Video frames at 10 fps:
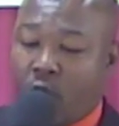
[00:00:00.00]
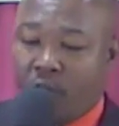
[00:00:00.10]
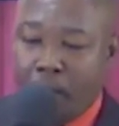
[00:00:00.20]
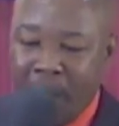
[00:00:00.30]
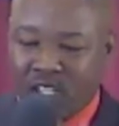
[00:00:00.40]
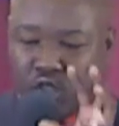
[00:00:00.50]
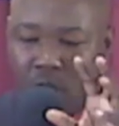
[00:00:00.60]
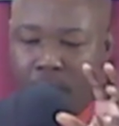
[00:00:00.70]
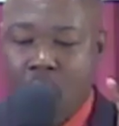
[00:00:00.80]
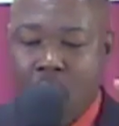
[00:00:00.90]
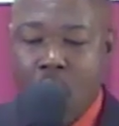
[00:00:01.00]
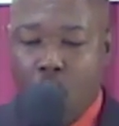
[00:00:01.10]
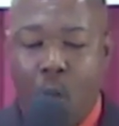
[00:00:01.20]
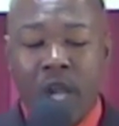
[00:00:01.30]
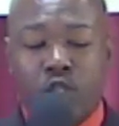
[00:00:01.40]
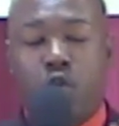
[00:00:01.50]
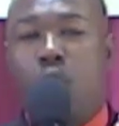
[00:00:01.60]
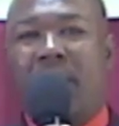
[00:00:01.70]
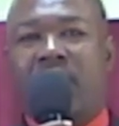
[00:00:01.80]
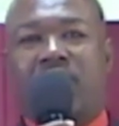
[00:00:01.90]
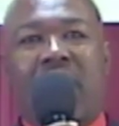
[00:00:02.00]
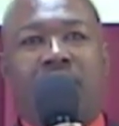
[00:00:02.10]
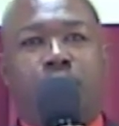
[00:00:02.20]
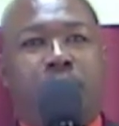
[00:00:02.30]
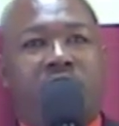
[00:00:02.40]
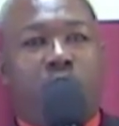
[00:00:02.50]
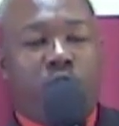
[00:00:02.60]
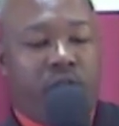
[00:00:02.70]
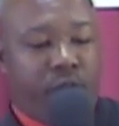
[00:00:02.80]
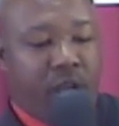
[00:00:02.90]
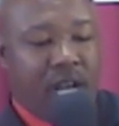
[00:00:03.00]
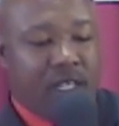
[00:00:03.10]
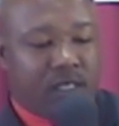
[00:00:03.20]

You've messed up uh, one too many times, Peter would have thought.